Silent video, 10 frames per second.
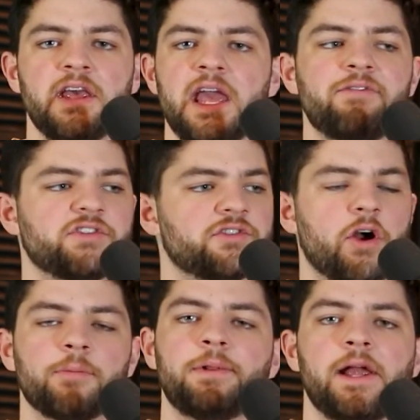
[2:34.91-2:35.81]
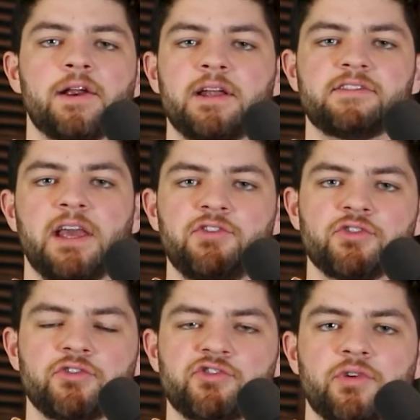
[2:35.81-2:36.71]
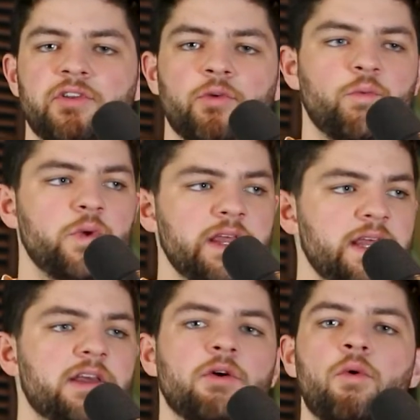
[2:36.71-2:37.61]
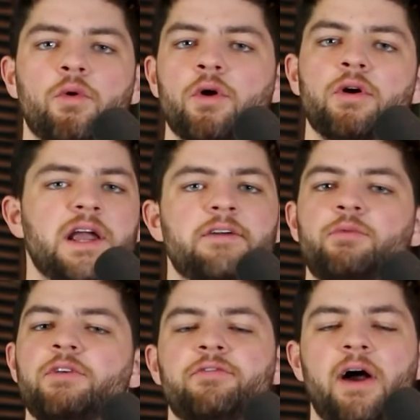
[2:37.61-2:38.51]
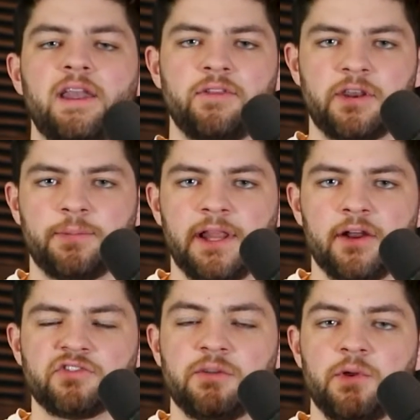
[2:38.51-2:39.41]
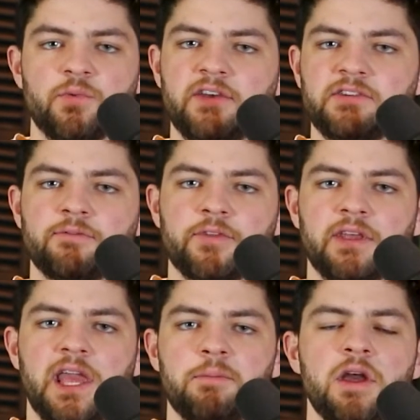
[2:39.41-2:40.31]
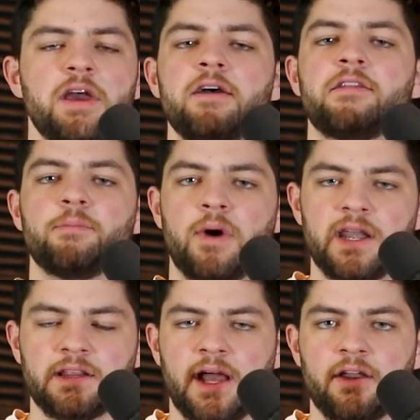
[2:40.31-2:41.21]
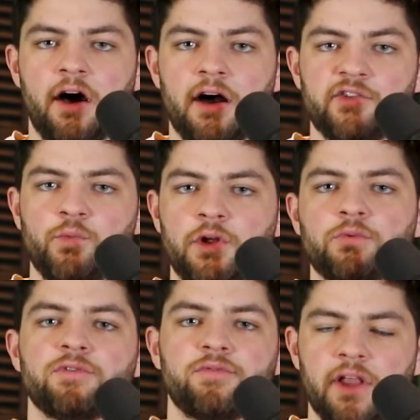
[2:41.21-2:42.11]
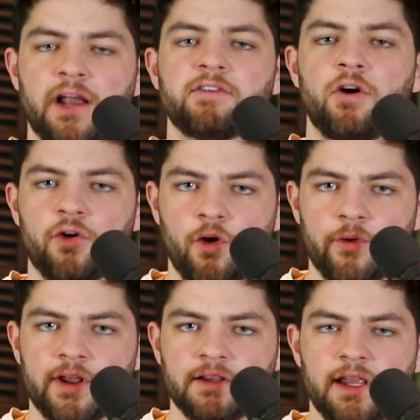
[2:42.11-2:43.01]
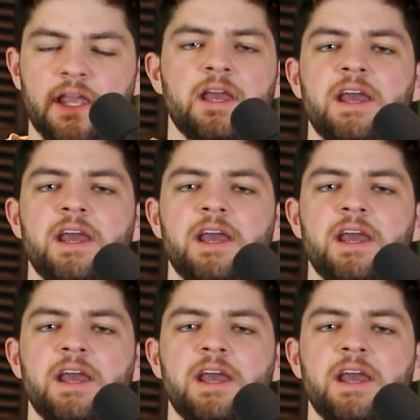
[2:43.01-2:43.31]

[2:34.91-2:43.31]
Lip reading: If a star player gets injured during the week, or if we find out that a player is going to be resting for the game, the moneyline odds will reflect accordingly.